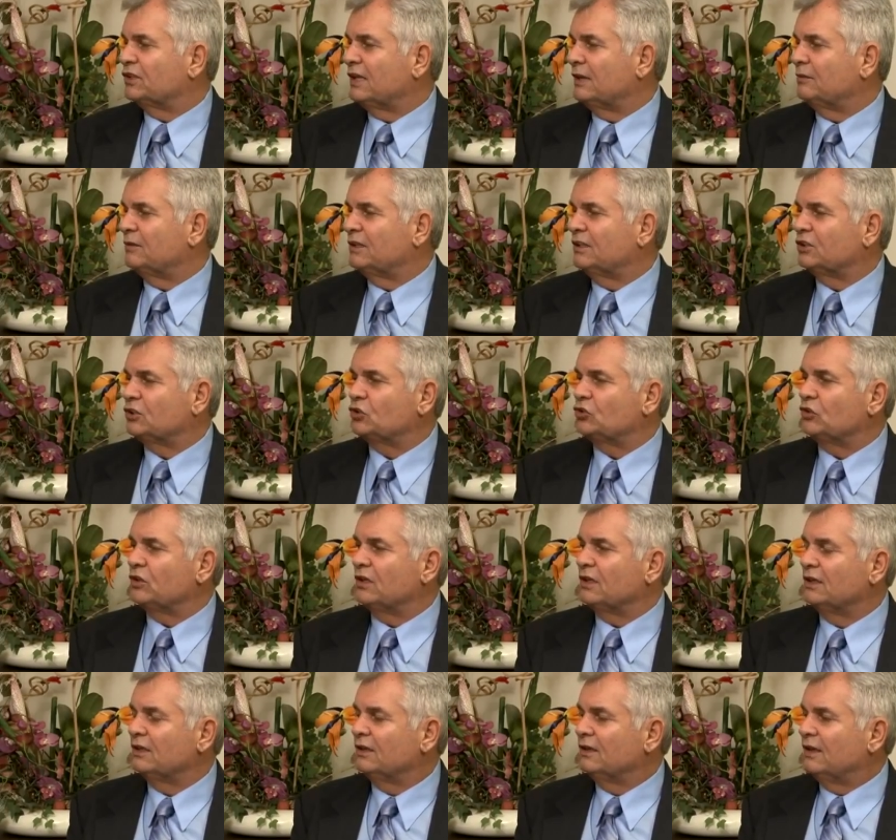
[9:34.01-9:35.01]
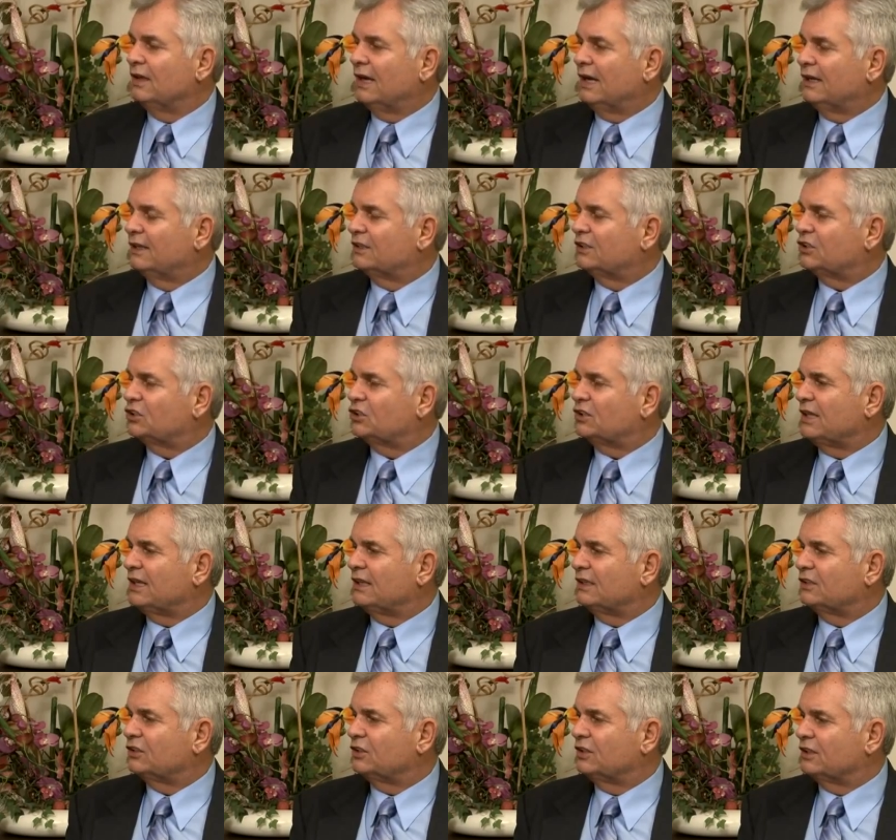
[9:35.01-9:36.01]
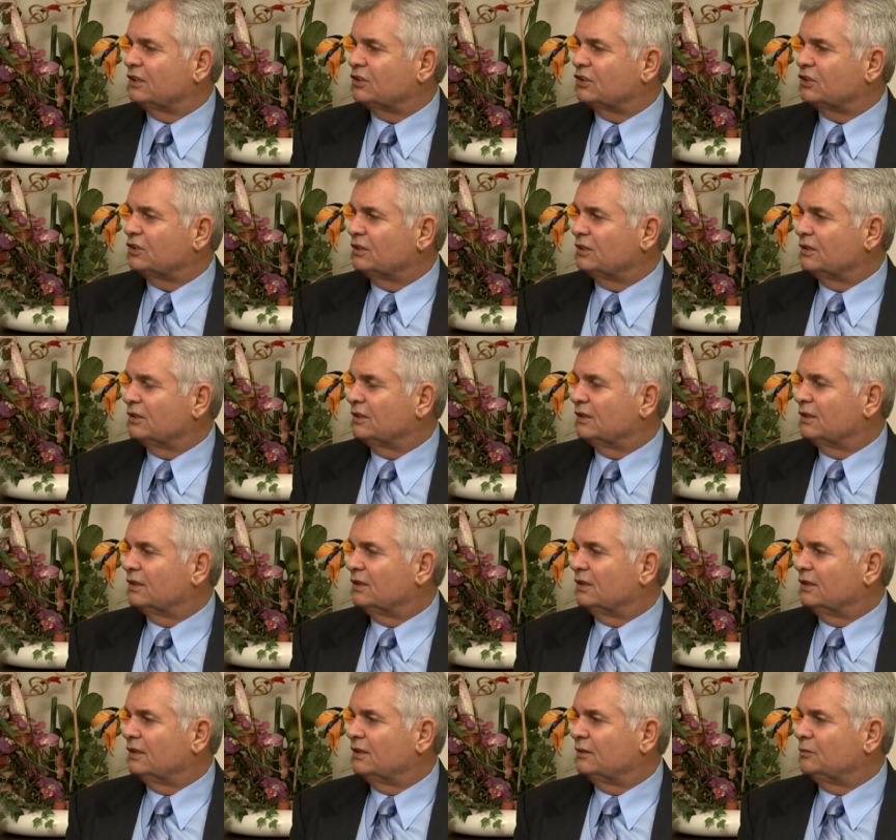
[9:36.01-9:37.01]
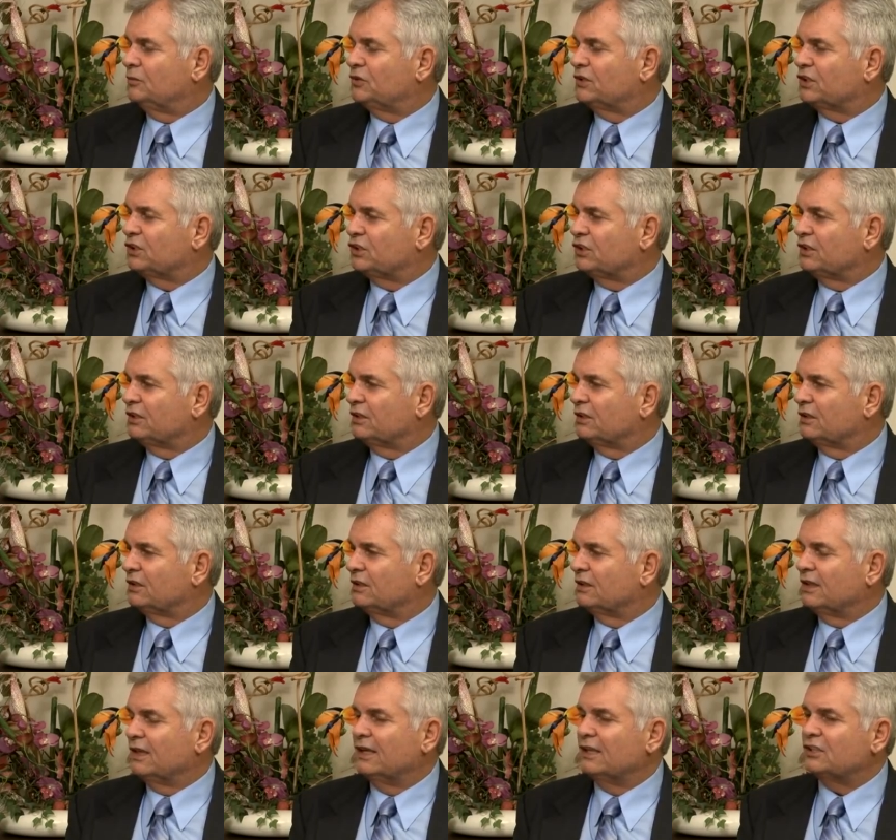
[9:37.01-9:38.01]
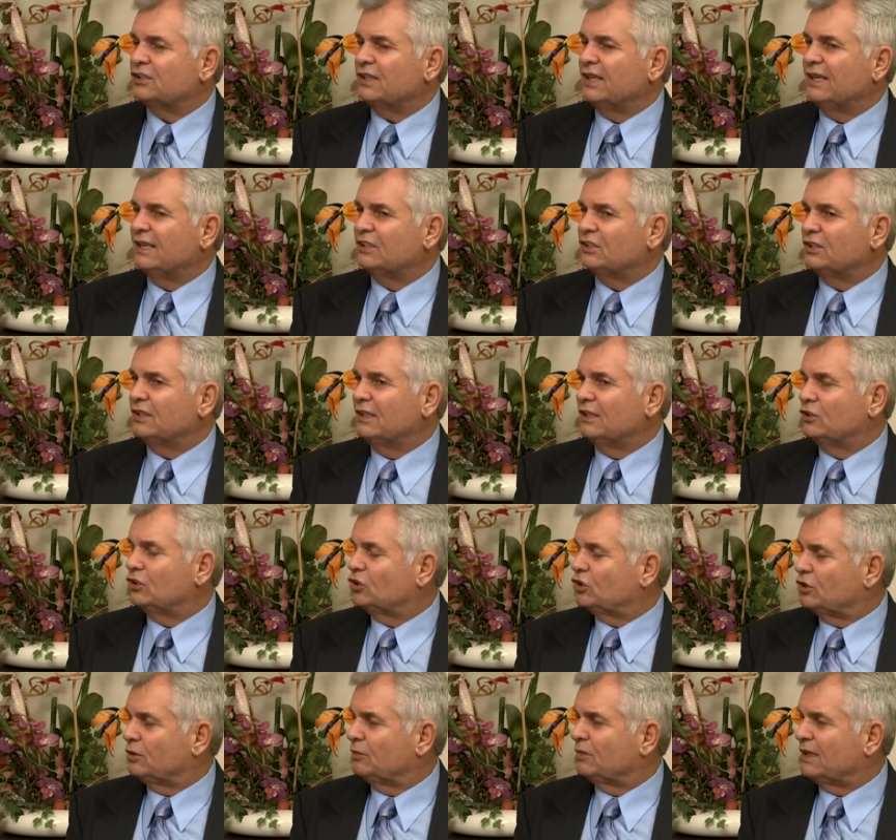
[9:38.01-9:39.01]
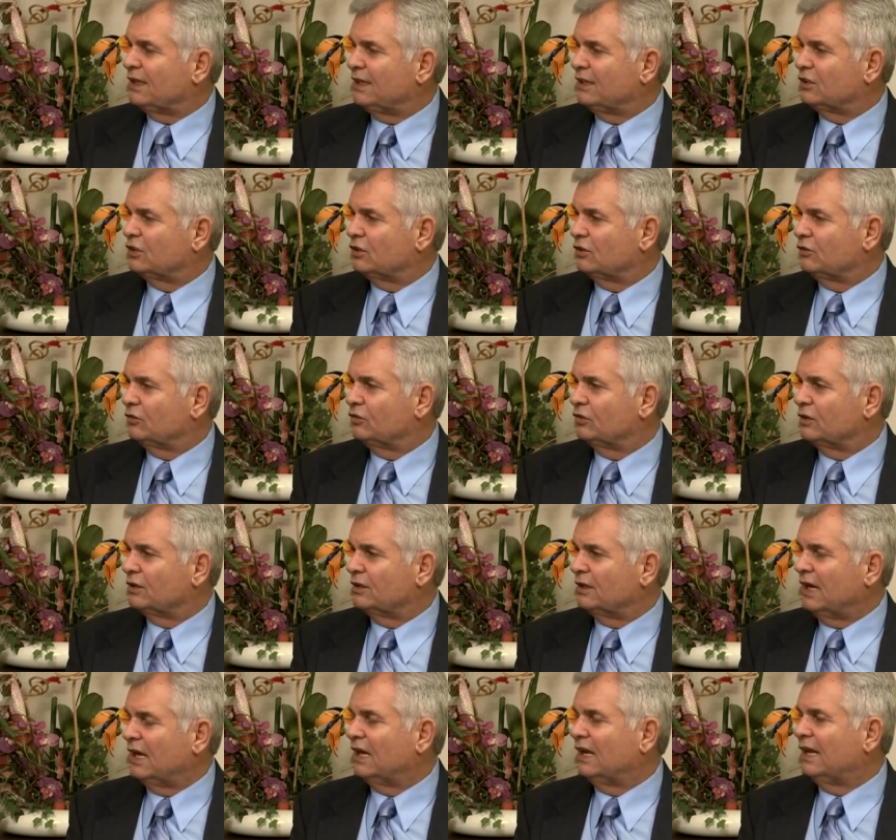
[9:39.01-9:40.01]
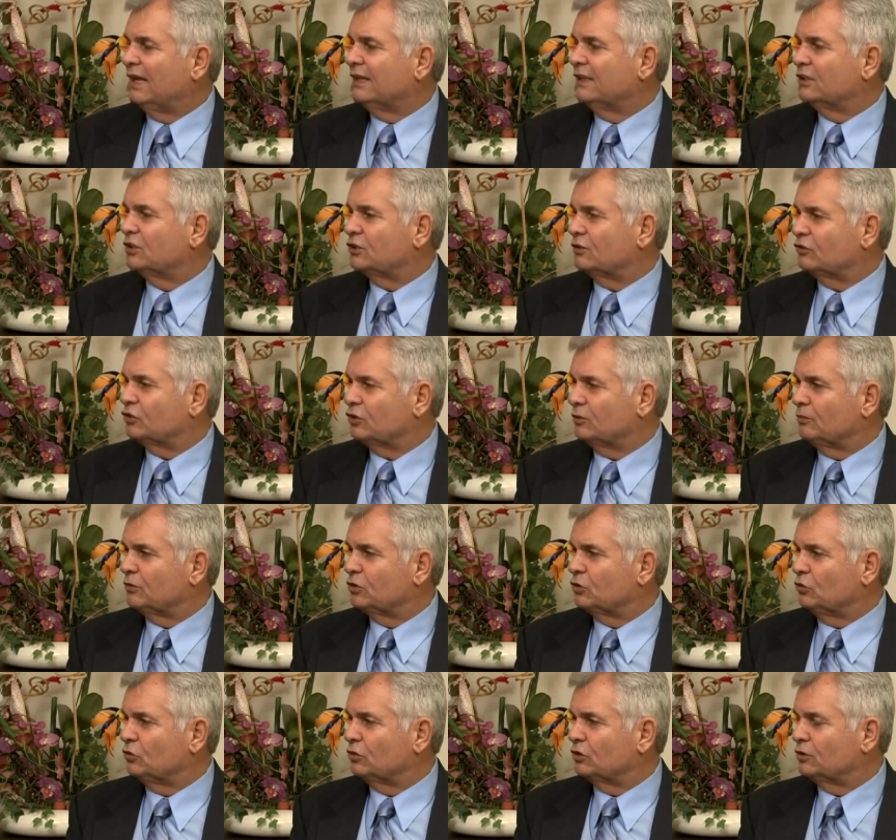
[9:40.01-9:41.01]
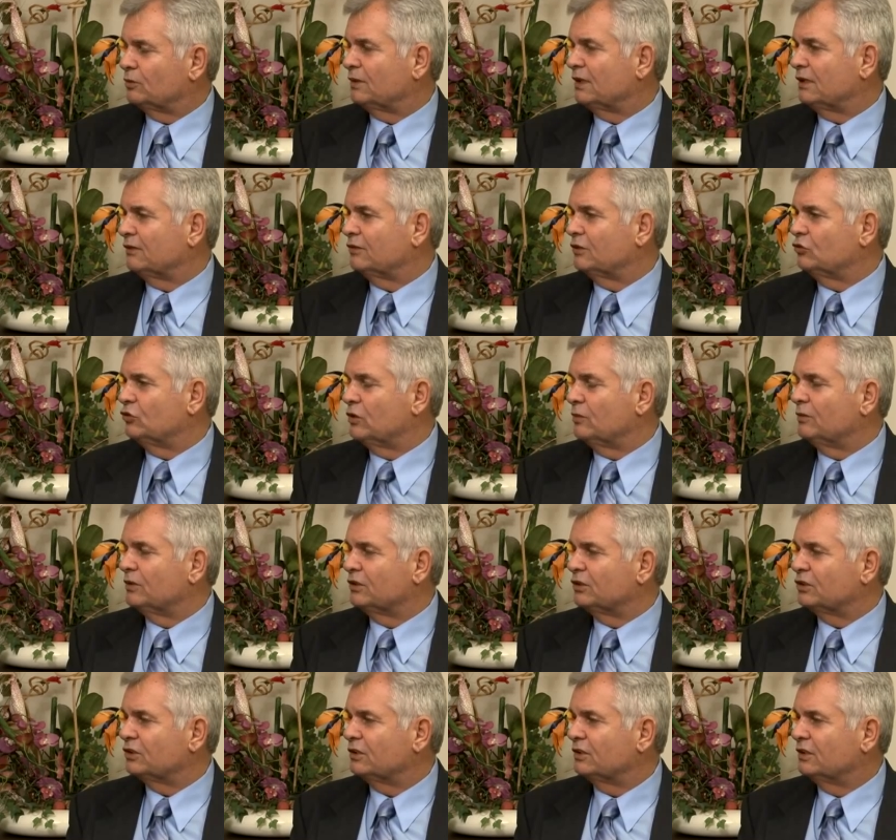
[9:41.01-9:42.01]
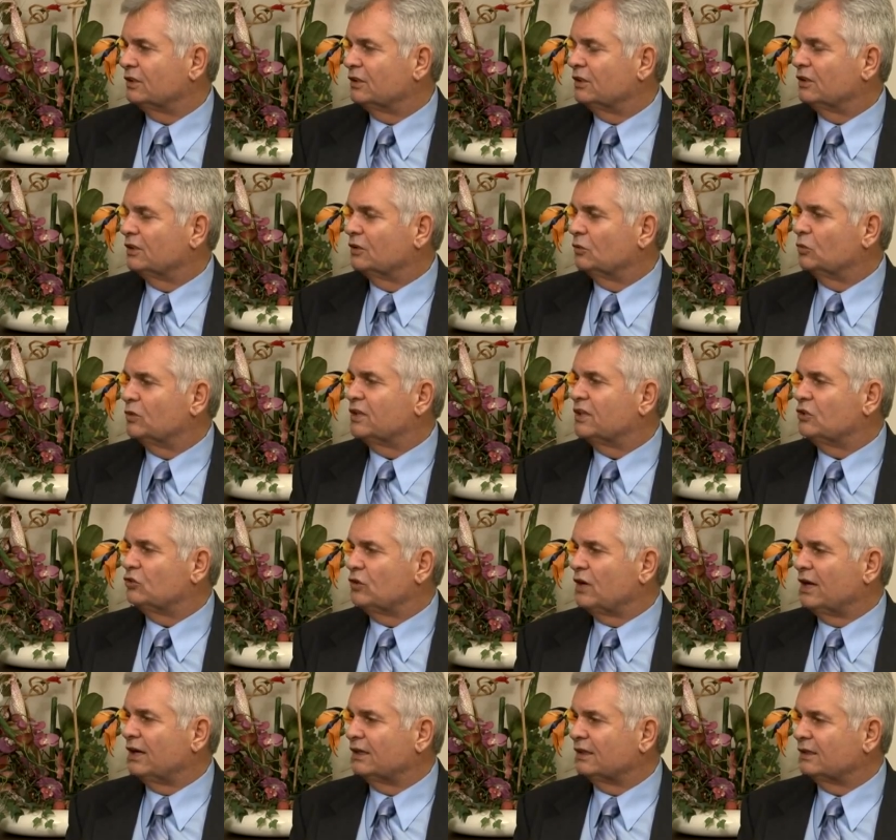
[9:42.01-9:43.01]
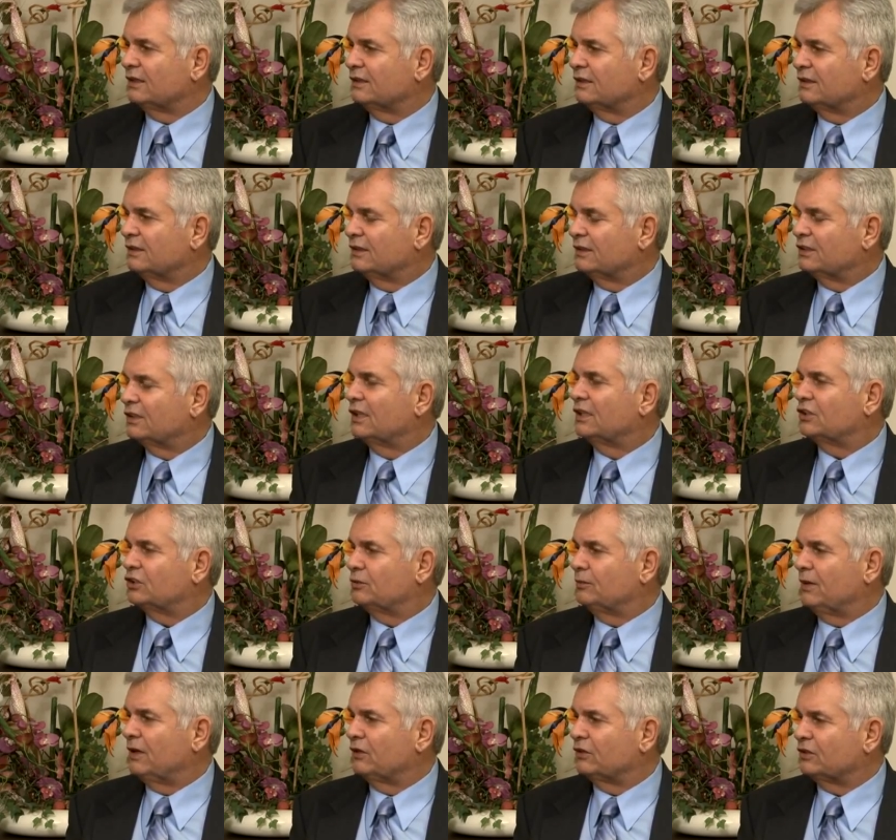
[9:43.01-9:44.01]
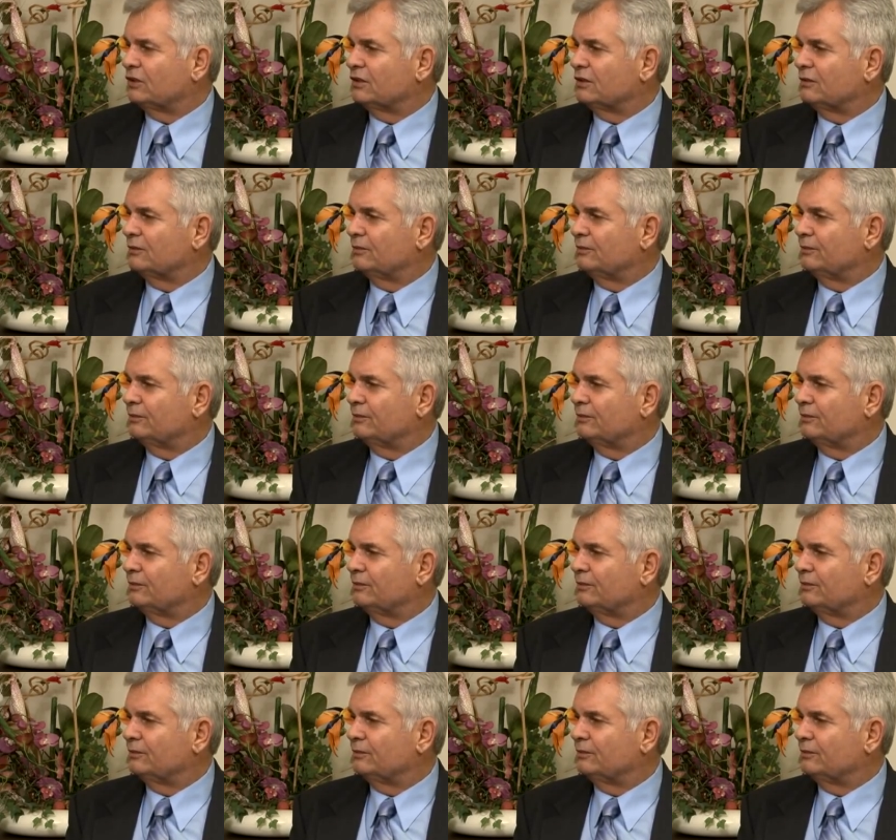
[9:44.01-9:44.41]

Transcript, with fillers: time in history, I understand that uh, Brazil has entered into some kind of uh, alliance of some sort, some kind of agreement with Iran. Tell us about it.